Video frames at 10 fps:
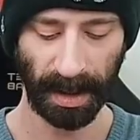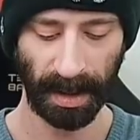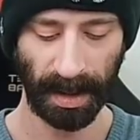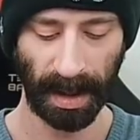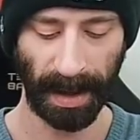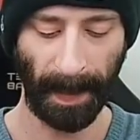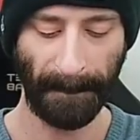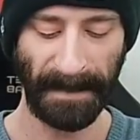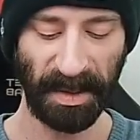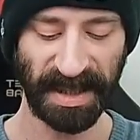All right,
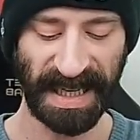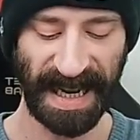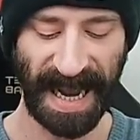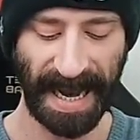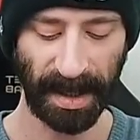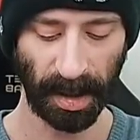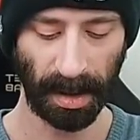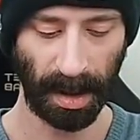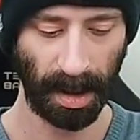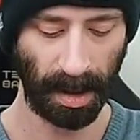Mounting
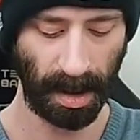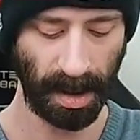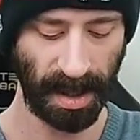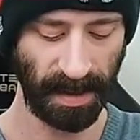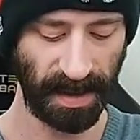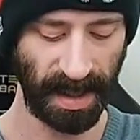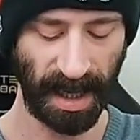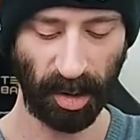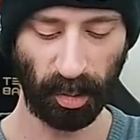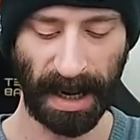Anger on
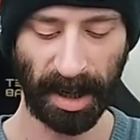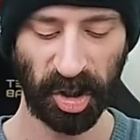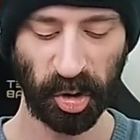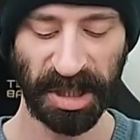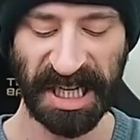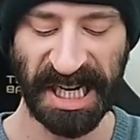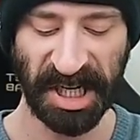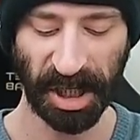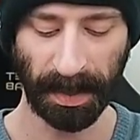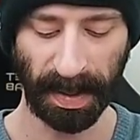the rare,
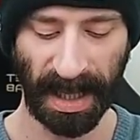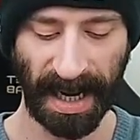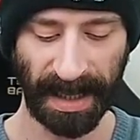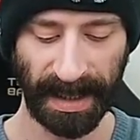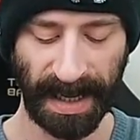Strategic Planning,